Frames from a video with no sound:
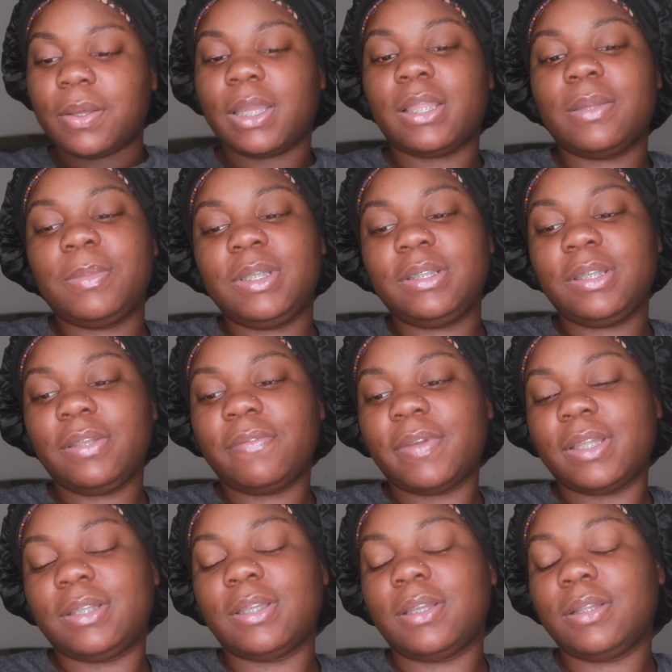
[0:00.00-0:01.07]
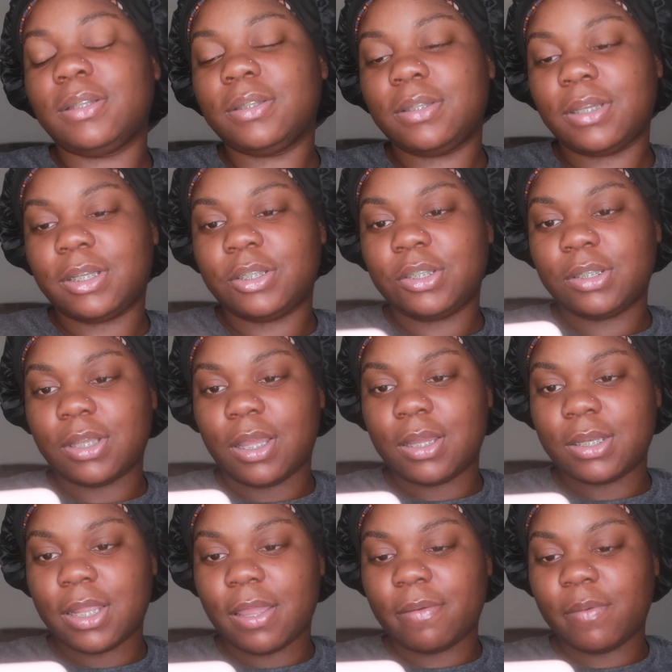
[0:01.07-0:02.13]
wait, let me see if I touched
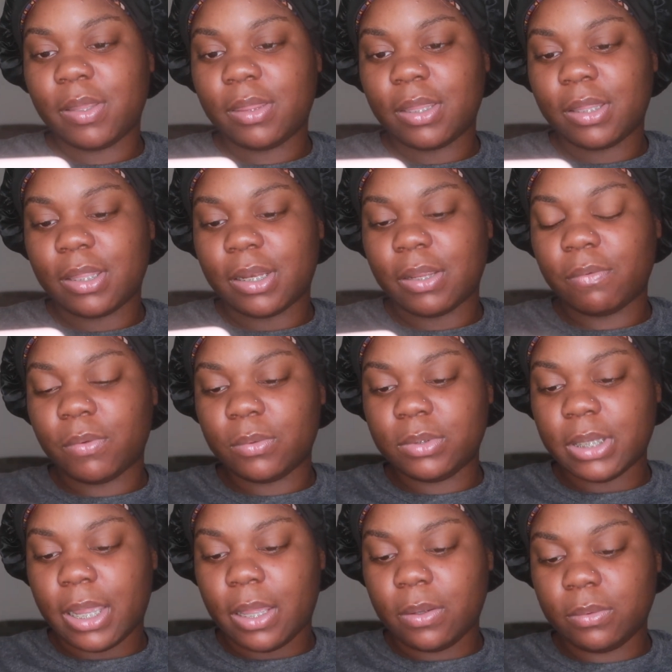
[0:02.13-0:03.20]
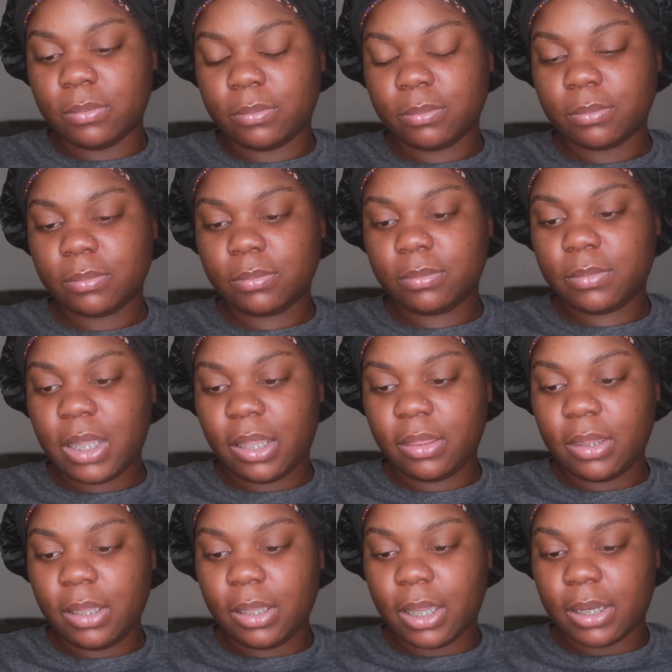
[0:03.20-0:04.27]
on everything that i wrote down
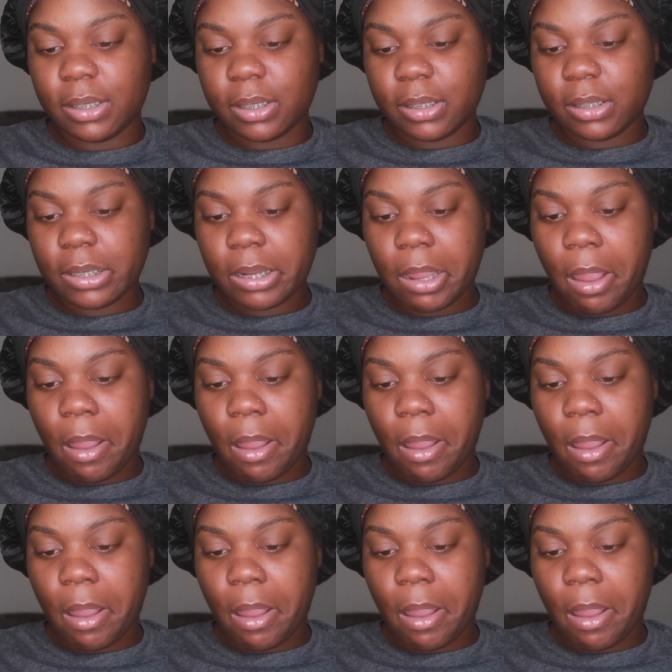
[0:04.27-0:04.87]
i think i did